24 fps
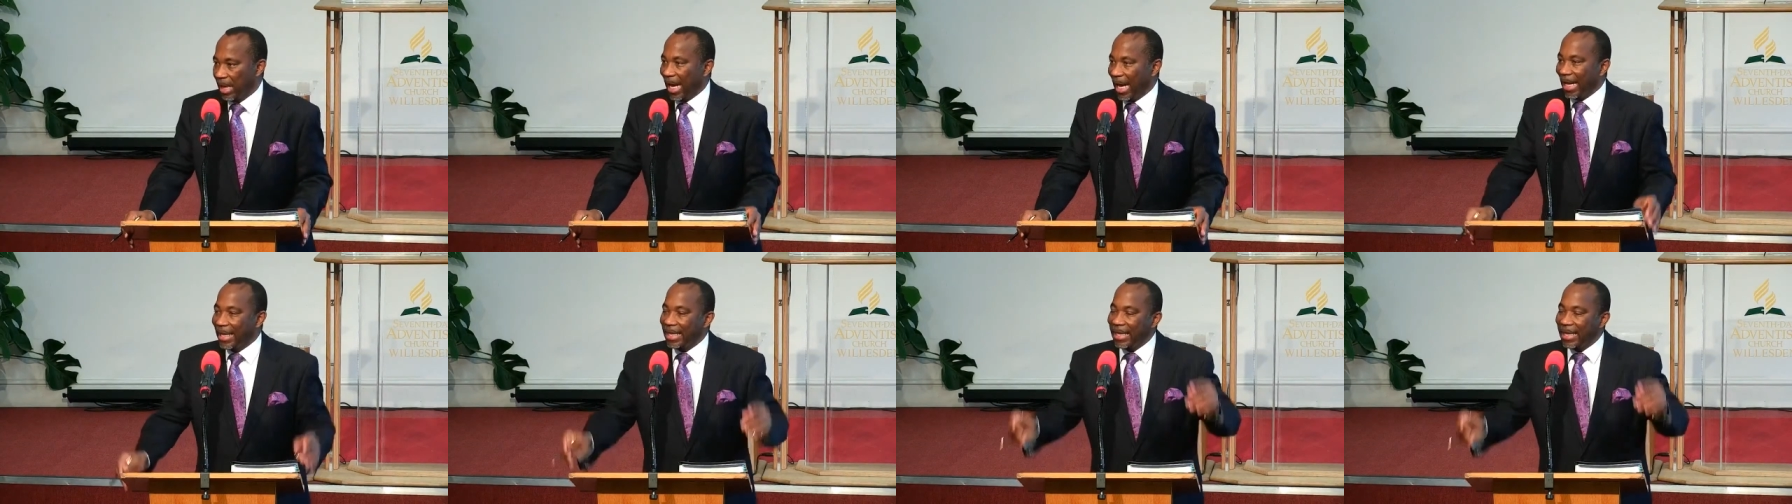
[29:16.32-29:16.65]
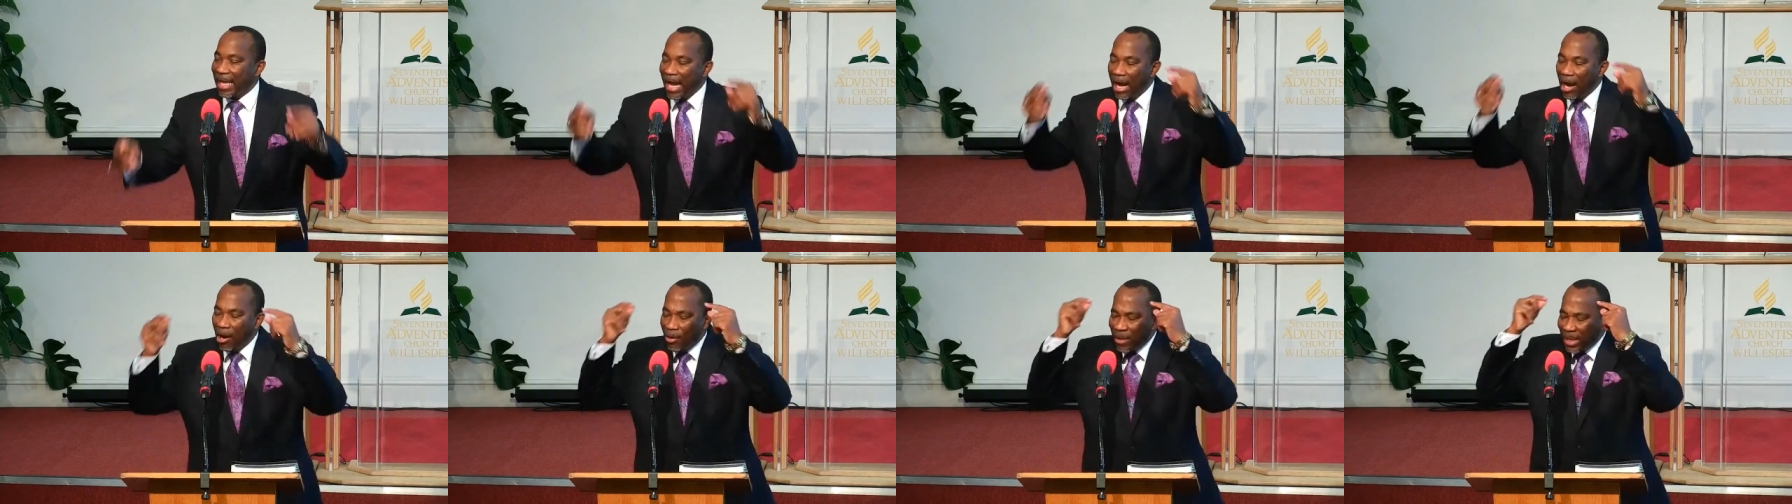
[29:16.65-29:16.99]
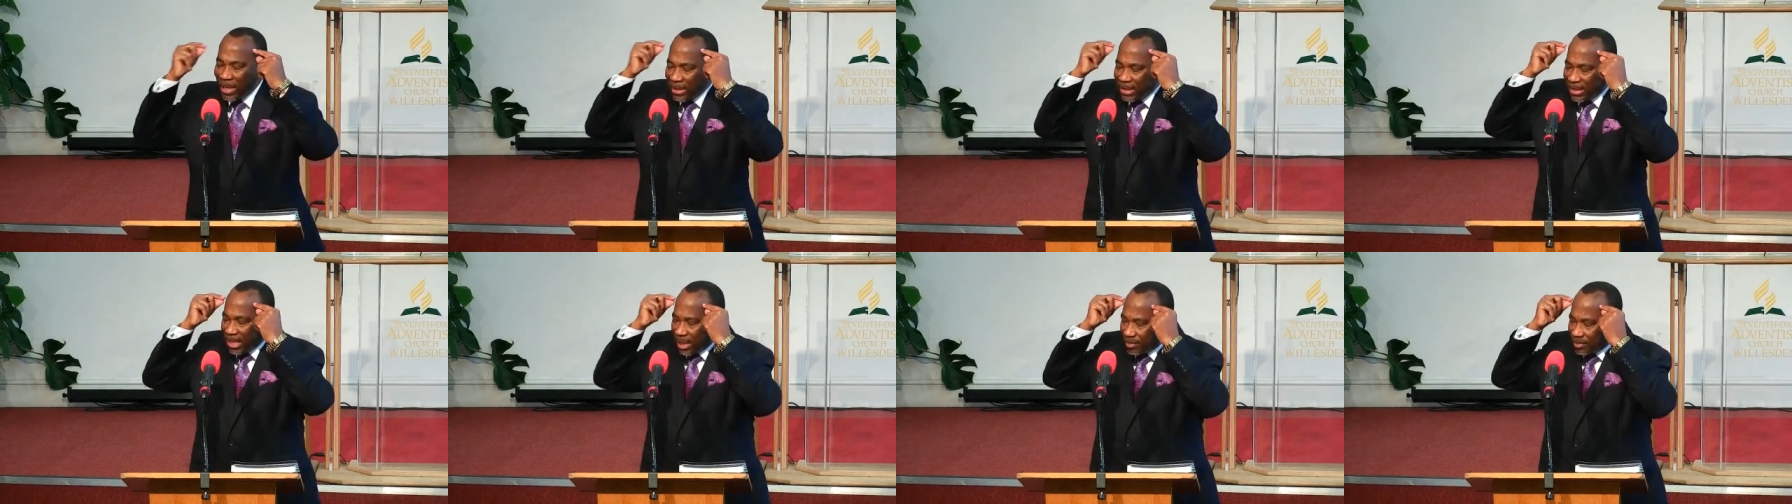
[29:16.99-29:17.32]

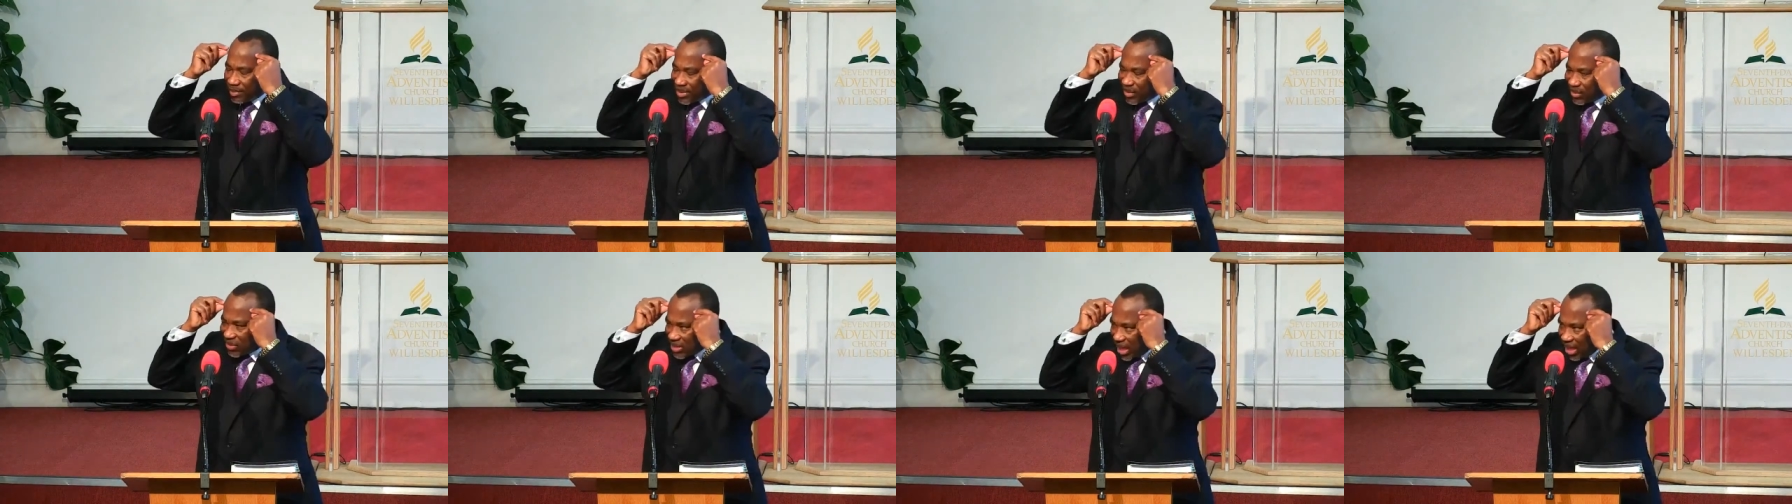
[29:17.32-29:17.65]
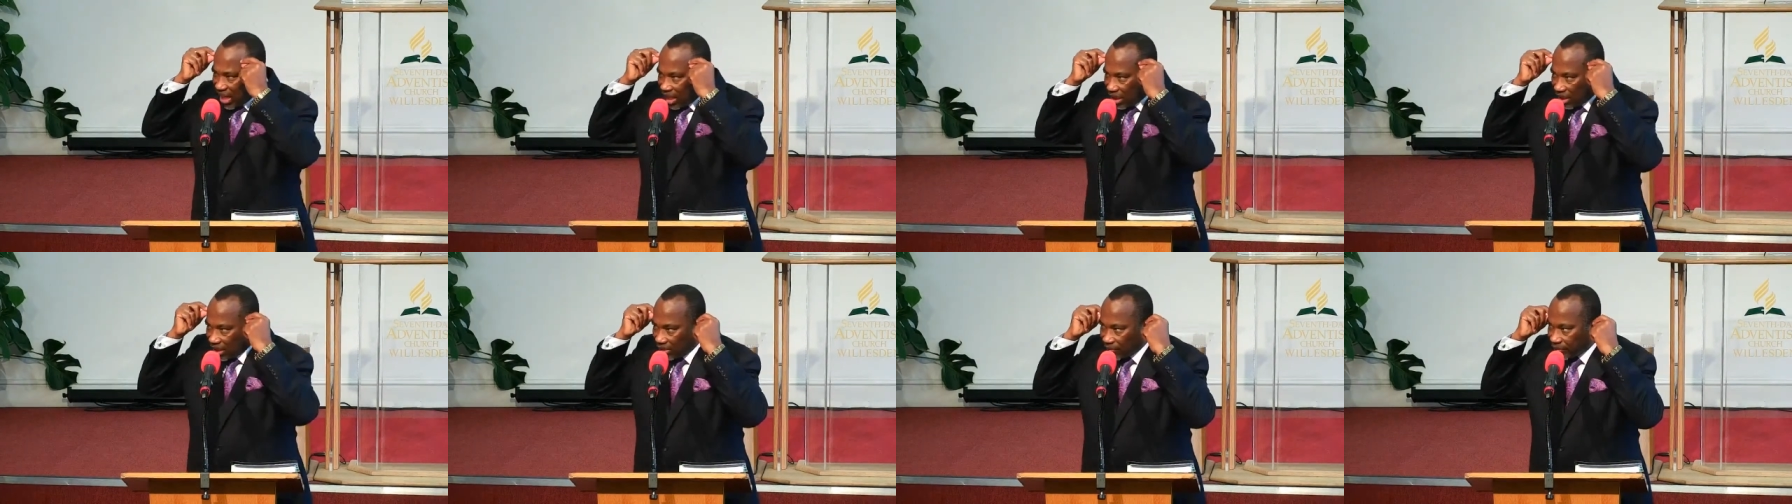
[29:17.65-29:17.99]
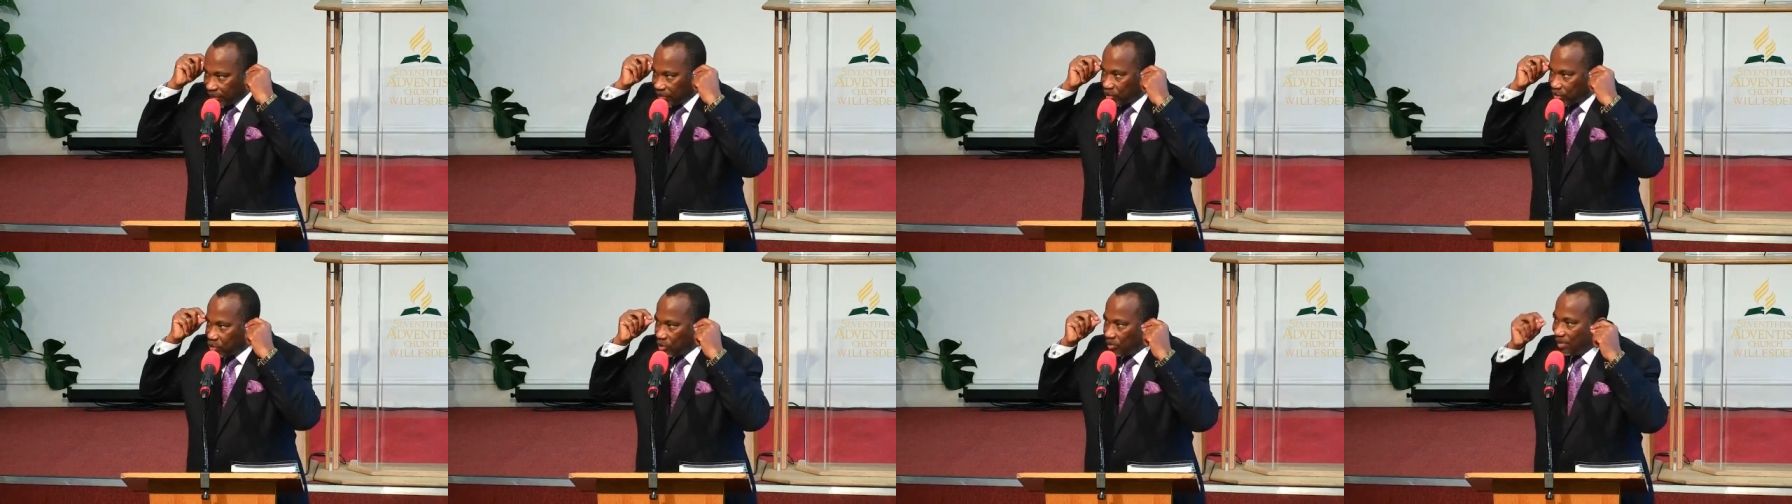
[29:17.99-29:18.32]
allowing
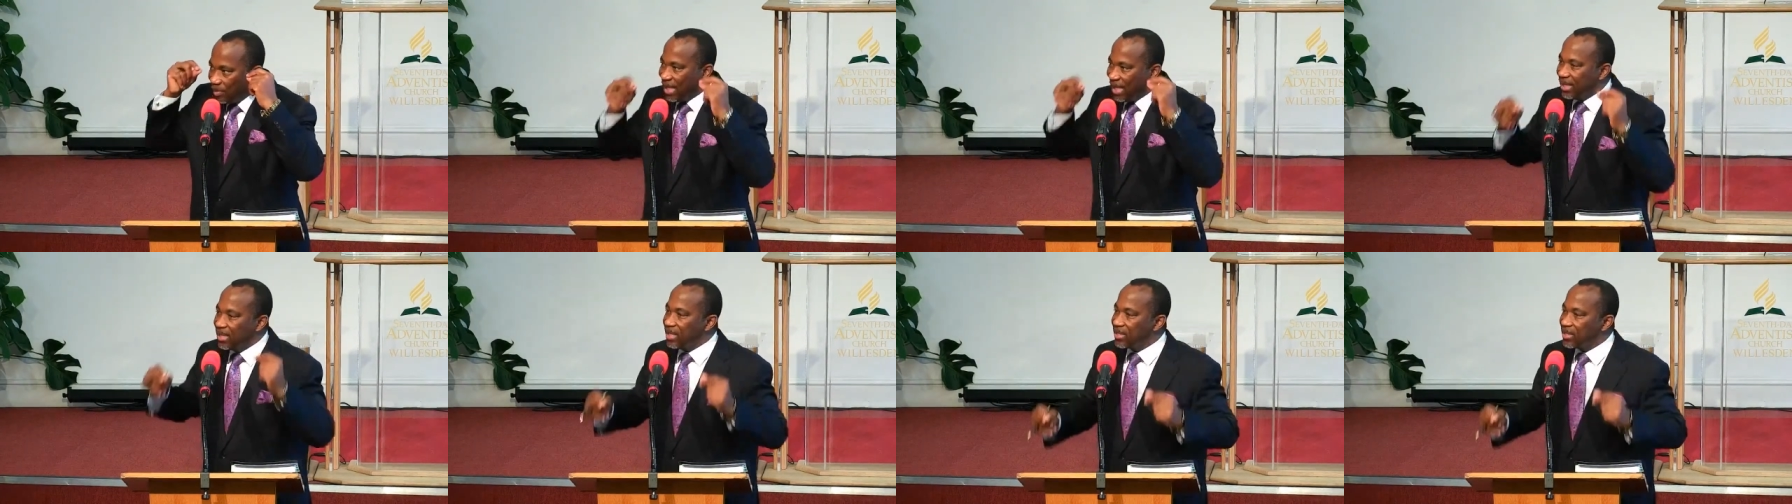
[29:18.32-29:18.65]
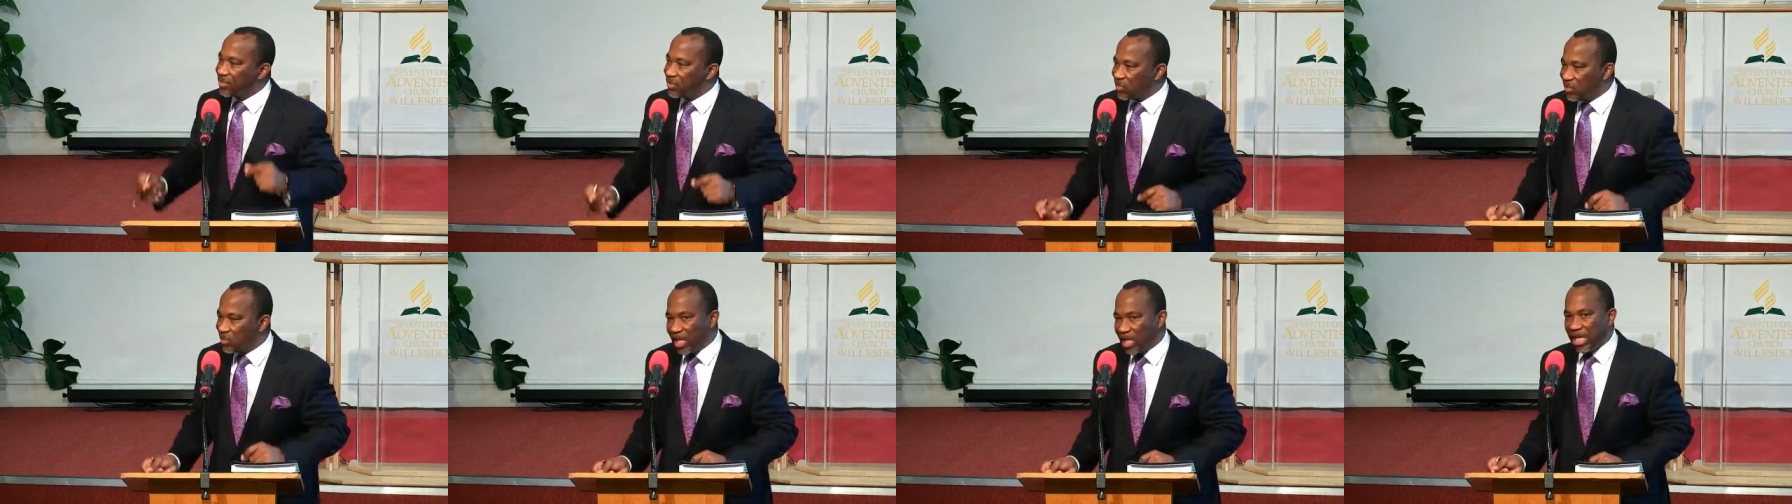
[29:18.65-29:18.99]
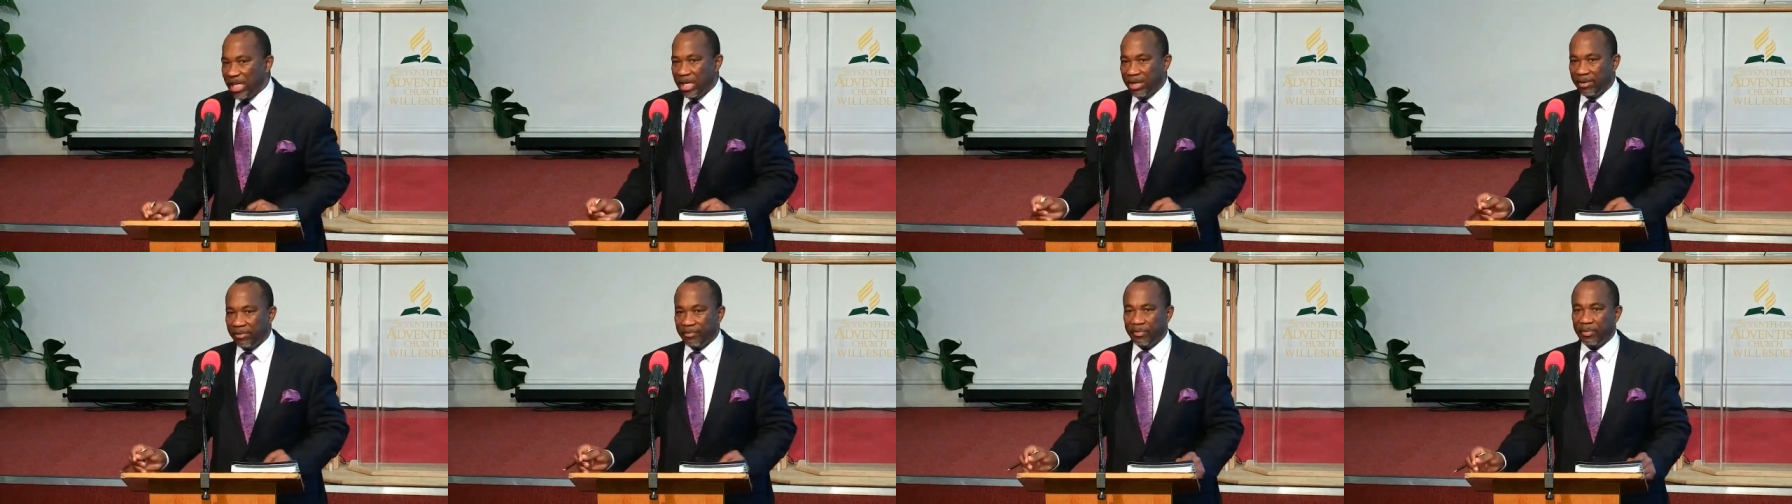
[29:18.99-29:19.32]
themselves to be
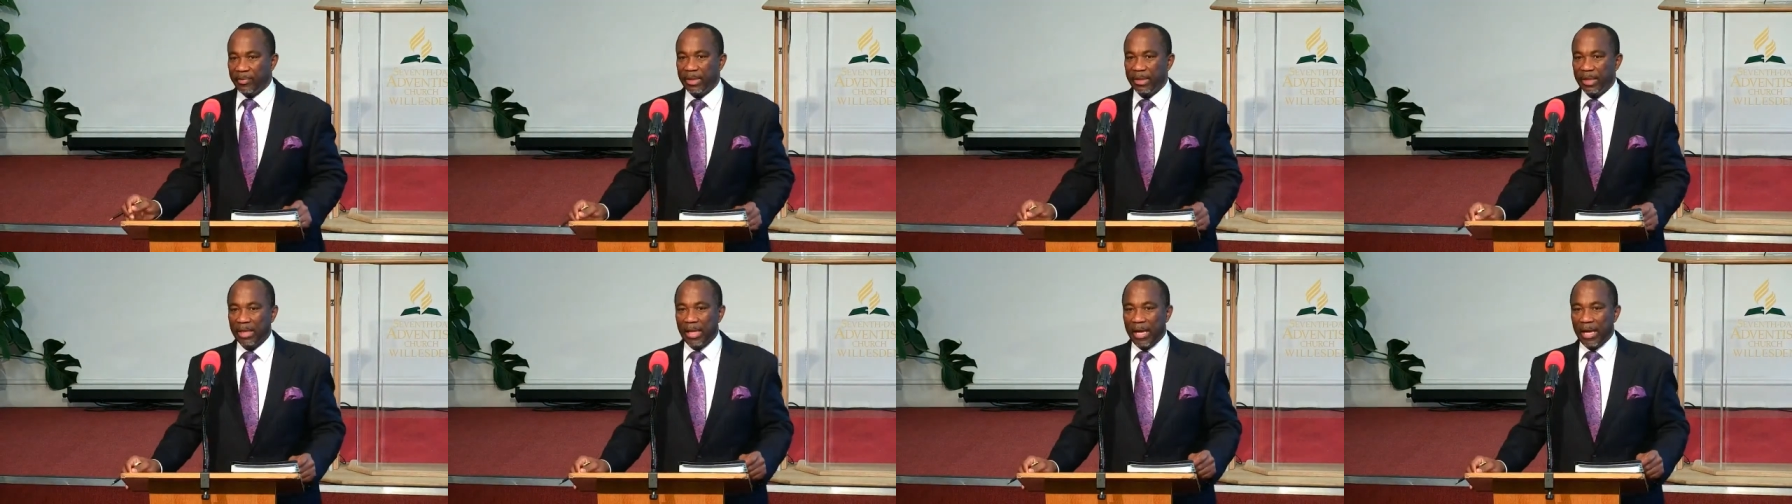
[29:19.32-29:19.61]
deceived